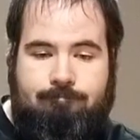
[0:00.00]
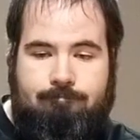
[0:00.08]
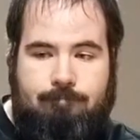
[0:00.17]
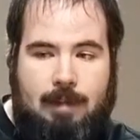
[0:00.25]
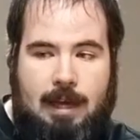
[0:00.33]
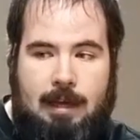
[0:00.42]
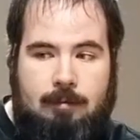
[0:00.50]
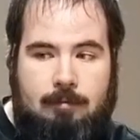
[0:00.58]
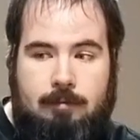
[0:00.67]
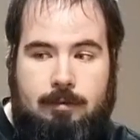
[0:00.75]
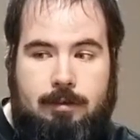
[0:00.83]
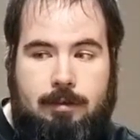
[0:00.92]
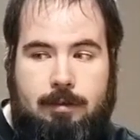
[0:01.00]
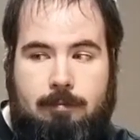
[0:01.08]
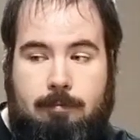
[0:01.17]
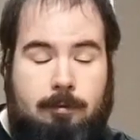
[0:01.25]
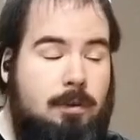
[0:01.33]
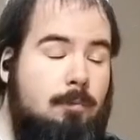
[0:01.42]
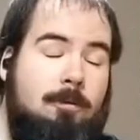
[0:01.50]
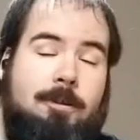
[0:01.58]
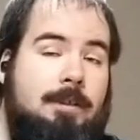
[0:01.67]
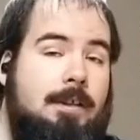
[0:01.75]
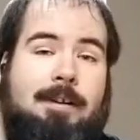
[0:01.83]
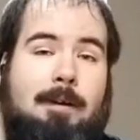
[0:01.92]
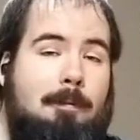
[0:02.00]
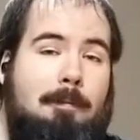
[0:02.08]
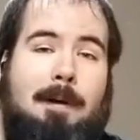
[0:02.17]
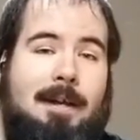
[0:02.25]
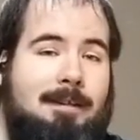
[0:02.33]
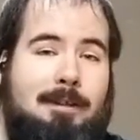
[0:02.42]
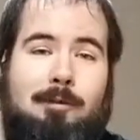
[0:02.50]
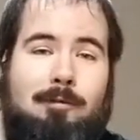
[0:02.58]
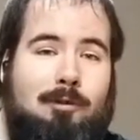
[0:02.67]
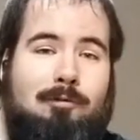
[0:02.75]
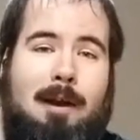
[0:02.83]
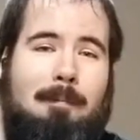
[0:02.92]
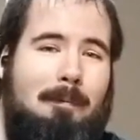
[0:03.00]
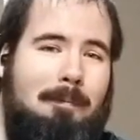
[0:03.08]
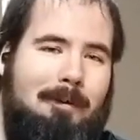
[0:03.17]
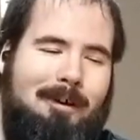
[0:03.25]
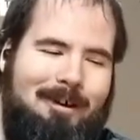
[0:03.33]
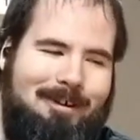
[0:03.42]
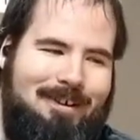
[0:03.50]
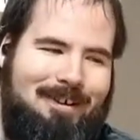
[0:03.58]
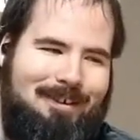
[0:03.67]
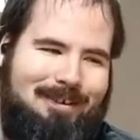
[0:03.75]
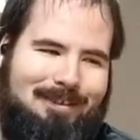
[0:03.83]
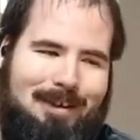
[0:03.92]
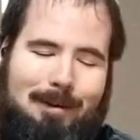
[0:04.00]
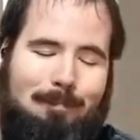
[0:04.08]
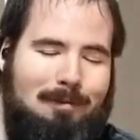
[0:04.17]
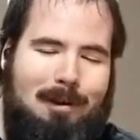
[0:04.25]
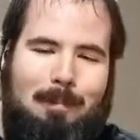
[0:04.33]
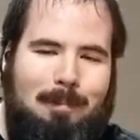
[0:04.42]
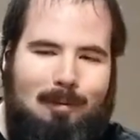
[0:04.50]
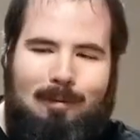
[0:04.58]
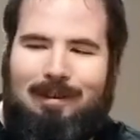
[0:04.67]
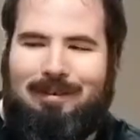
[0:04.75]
And for some reason, I never thought to do a travel vlog, not a proper one.